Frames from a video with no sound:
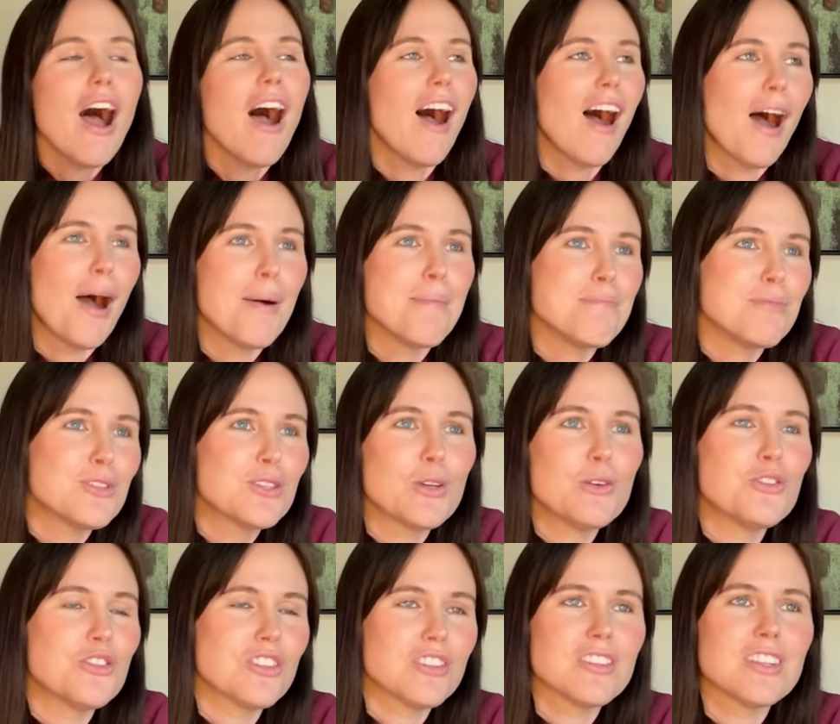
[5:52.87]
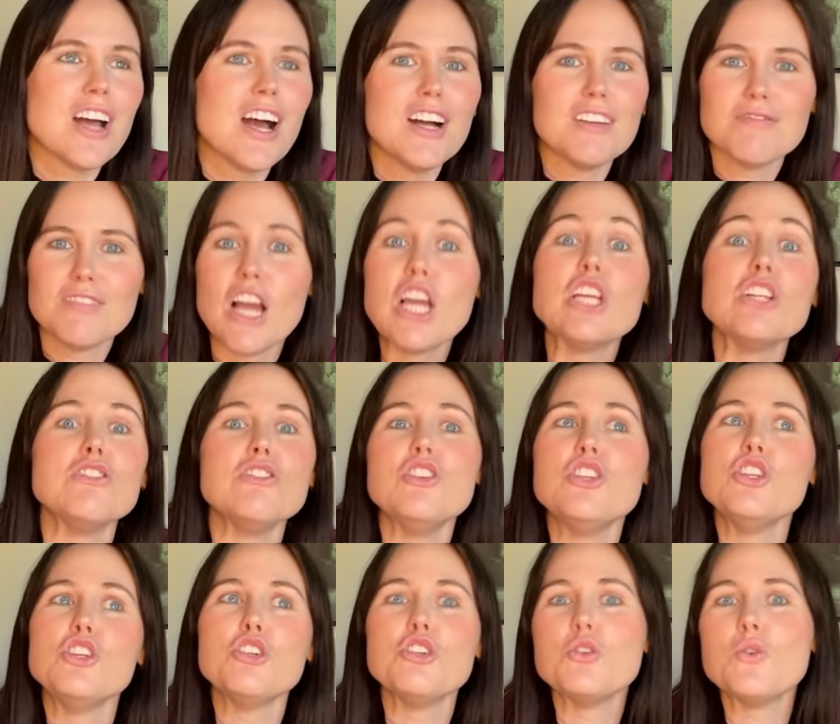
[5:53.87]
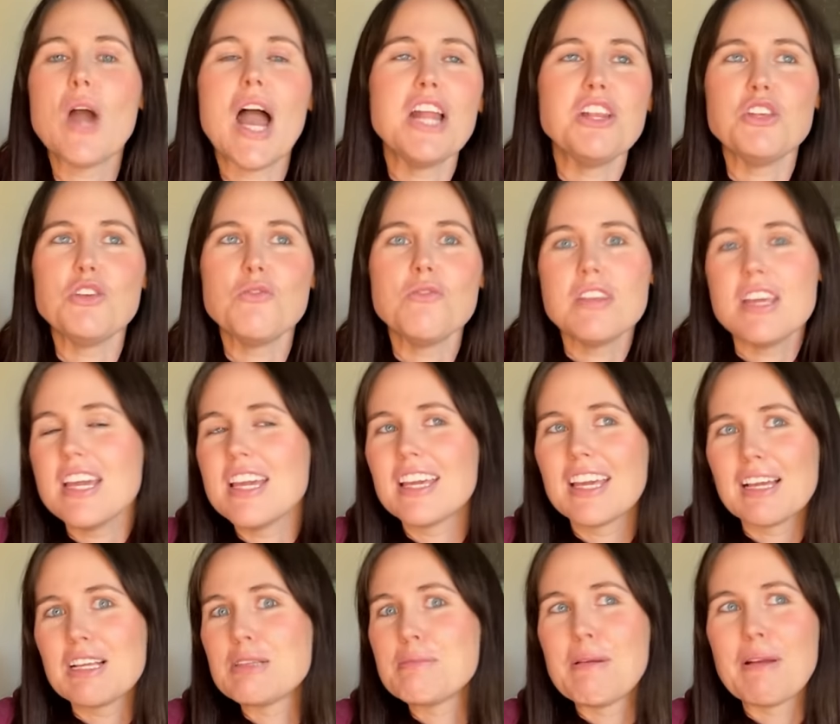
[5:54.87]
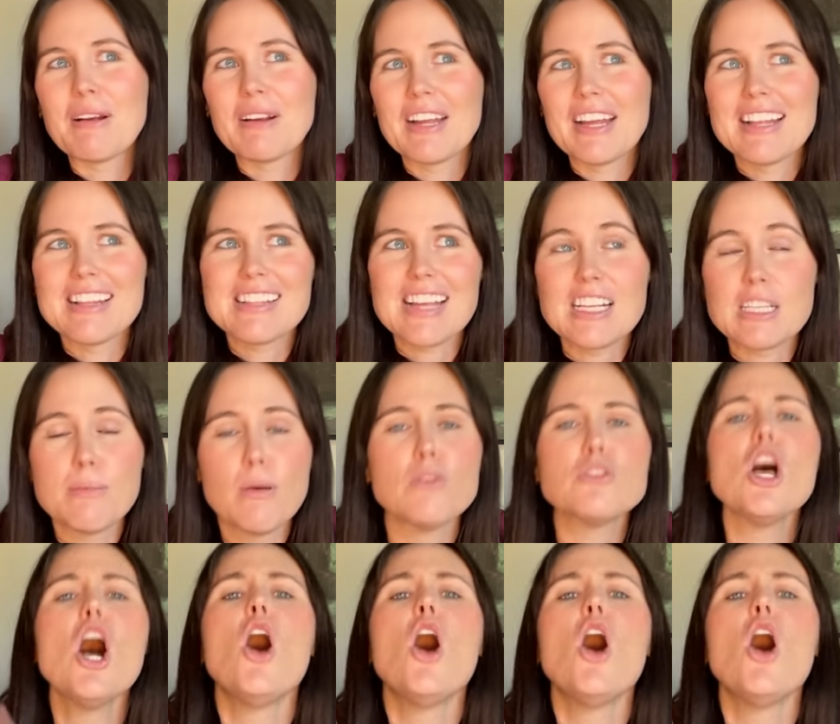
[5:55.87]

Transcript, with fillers: Um, so it's just a new and unique experience, I suppose.